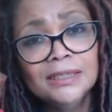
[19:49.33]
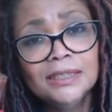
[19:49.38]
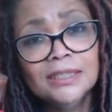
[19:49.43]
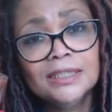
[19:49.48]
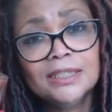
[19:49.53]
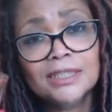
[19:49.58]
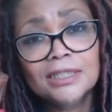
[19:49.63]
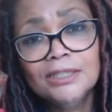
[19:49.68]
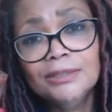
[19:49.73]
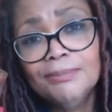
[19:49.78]

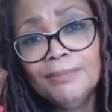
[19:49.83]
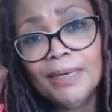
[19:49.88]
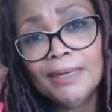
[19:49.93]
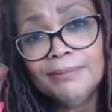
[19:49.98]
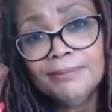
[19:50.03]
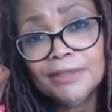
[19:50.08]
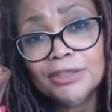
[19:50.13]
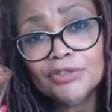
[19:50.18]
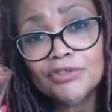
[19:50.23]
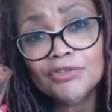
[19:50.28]
that's going to
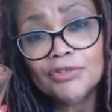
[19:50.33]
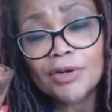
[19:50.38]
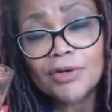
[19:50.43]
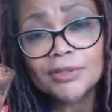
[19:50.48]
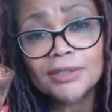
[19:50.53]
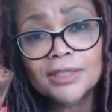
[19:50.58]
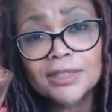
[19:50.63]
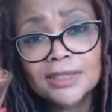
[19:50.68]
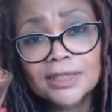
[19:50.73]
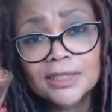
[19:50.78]
make me
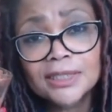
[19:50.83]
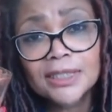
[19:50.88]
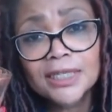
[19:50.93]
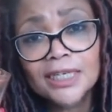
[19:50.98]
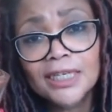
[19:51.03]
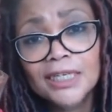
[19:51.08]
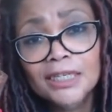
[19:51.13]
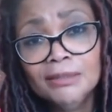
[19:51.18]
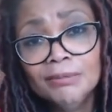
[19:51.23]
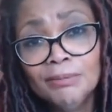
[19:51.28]
strong, that's going to
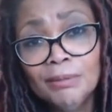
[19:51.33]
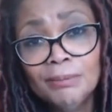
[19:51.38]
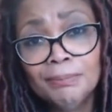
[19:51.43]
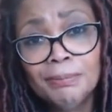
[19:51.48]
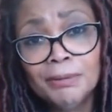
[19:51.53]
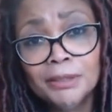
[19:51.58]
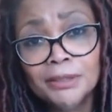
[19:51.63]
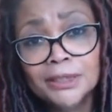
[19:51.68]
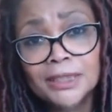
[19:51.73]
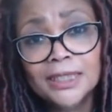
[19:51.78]
heal my
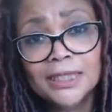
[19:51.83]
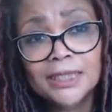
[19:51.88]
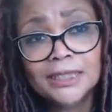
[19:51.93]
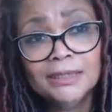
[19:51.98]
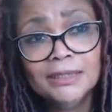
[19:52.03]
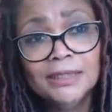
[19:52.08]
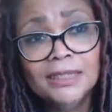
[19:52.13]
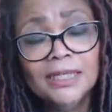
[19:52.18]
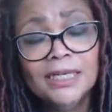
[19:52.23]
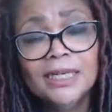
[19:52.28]
body,
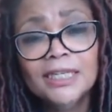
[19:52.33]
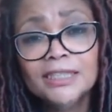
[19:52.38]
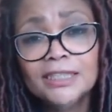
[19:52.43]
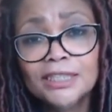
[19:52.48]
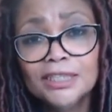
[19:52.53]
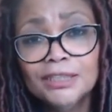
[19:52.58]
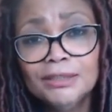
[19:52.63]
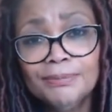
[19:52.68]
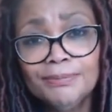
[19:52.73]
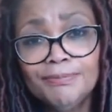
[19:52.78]
that's
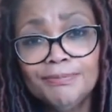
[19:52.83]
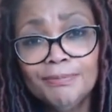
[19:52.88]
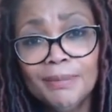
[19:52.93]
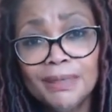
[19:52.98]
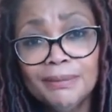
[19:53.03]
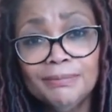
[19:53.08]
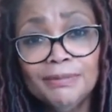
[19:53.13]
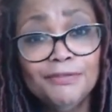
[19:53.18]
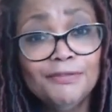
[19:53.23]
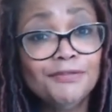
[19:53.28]
going to
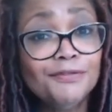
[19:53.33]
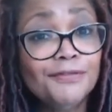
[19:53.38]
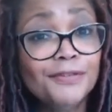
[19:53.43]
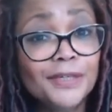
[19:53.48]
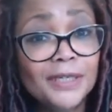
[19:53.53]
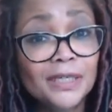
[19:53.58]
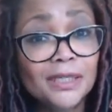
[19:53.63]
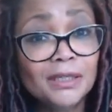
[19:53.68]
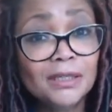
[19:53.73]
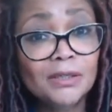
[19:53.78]
make me
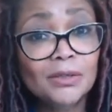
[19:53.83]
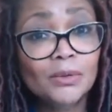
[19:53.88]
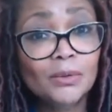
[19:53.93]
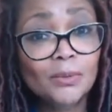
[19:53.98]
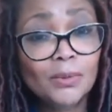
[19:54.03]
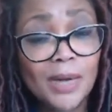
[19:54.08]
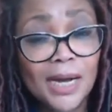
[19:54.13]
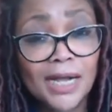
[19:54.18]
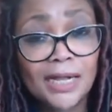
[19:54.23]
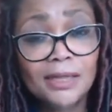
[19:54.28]
feel
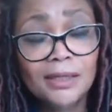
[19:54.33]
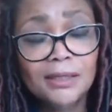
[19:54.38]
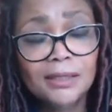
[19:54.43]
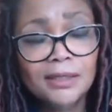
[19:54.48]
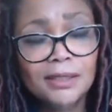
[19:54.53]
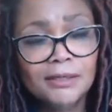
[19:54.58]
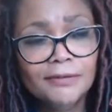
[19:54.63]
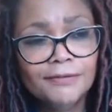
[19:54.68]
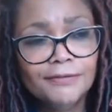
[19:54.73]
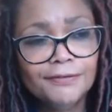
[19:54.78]
well
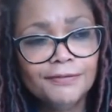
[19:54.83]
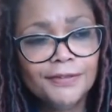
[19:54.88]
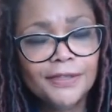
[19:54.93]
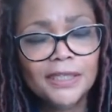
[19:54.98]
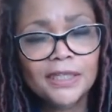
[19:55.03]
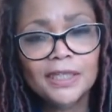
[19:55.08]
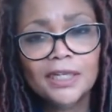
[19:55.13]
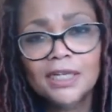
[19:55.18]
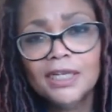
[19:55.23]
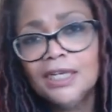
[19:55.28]
and
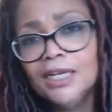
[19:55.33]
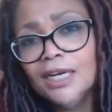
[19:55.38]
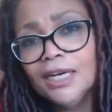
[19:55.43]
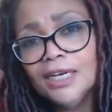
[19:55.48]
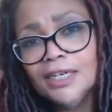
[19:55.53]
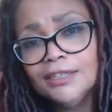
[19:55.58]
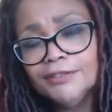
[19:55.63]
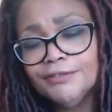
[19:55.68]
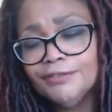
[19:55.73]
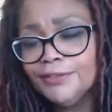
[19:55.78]
feel
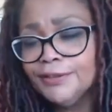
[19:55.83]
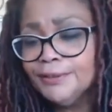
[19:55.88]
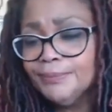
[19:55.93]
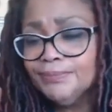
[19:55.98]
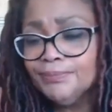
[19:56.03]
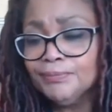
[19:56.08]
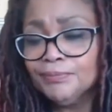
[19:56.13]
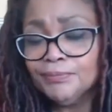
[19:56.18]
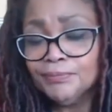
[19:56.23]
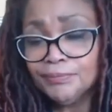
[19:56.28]
alive.
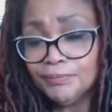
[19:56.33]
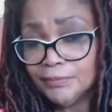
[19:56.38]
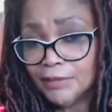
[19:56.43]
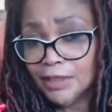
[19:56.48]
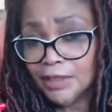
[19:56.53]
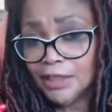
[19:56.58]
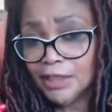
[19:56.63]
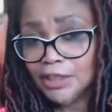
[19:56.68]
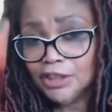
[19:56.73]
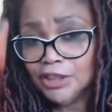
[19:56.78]

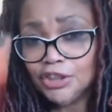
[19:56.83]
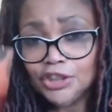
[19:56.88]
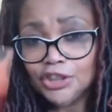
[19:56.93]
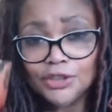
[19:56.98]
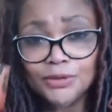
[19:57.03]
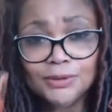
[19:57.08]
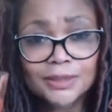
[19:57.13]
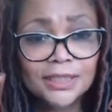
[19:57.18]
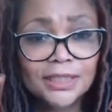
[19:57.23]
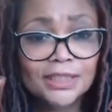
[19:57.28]
And
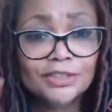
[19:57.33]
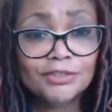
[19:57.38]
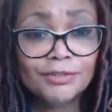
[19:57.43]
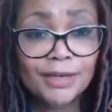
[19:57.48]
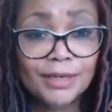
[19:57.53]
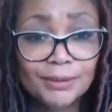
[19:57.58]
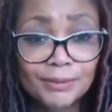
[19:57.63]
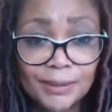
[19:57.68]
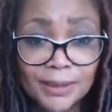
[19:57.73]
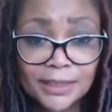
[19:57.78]
juicing is a
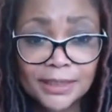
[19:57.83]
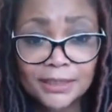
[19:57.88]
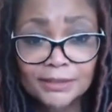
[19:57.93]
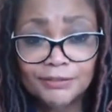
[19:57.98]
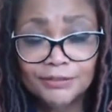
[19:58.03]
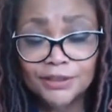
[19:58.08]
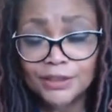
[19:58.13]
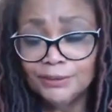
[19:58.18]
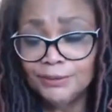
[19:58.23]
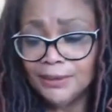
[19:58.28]
great way
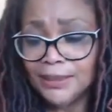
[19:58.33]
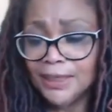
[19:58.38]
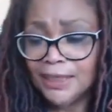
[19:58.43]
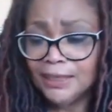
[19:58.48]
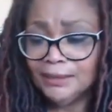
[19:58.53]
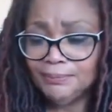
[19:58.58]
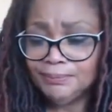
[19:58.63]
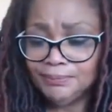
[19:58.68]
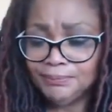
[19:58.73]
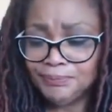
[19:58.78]
of doing
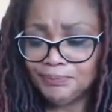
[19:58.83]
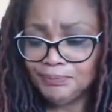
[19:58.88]
that.